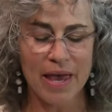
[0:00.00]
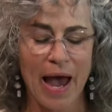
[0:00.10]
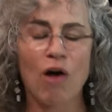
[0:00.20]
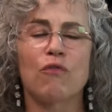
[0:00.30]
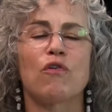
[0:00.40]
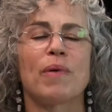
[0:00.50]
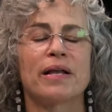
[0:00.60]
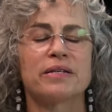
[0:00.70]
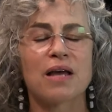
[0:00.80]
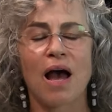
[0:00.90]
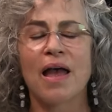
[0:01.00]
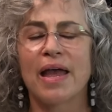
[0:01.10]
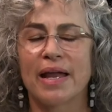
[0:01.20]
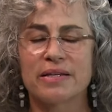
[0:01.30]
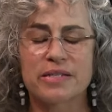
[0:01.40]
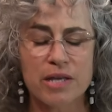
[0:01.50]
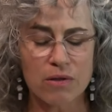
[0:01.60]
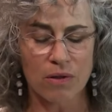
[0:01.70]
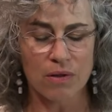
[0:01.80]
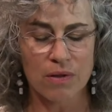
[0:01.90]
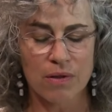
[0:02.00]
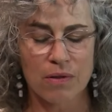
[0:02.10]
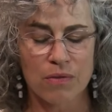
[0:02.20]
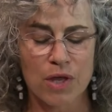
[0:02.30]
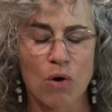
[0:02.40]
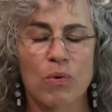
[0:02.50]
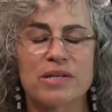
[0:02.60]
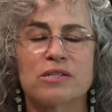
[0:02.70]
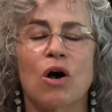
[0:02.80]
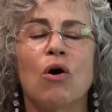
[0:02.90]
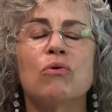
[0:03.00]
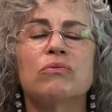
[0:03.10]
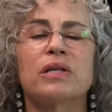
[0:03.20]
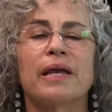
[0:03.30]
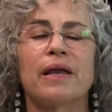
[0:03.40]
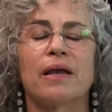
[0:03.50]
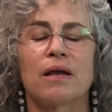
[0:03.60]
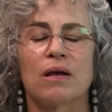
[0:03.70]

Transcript: the alphabet ta, until there was only